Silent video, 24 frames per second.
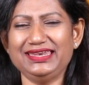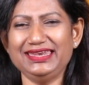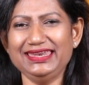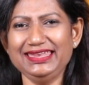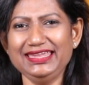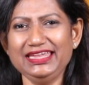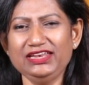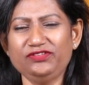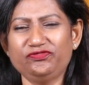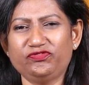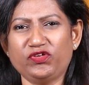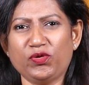the
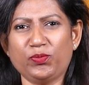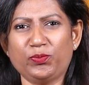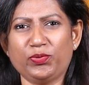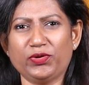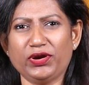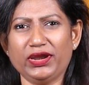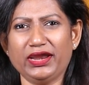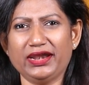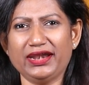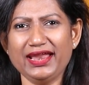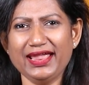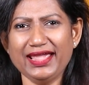need for
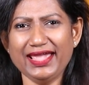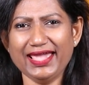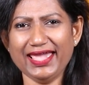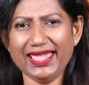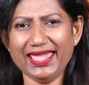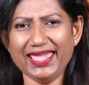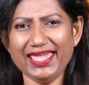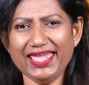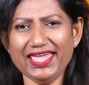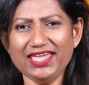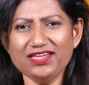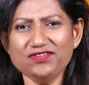prayer.
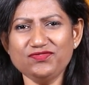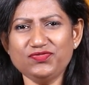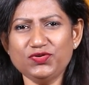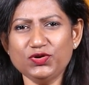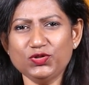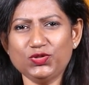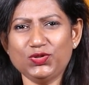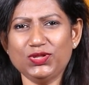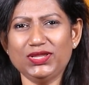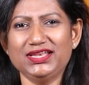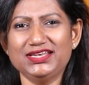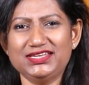
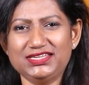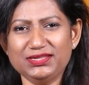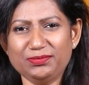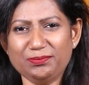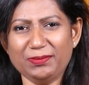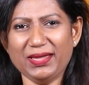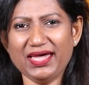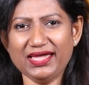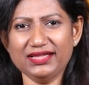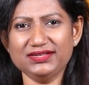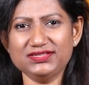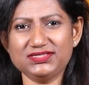Everything
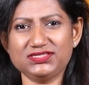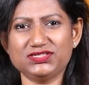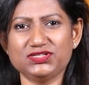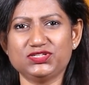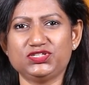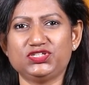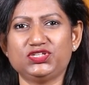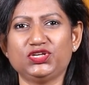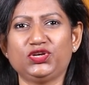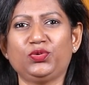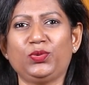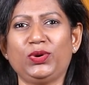demands a
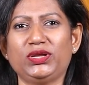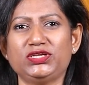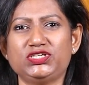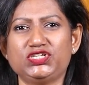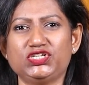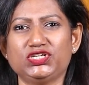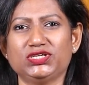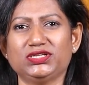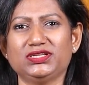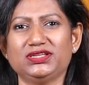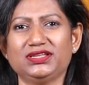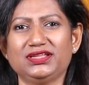
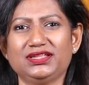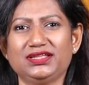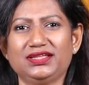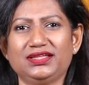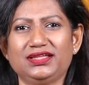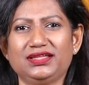situation.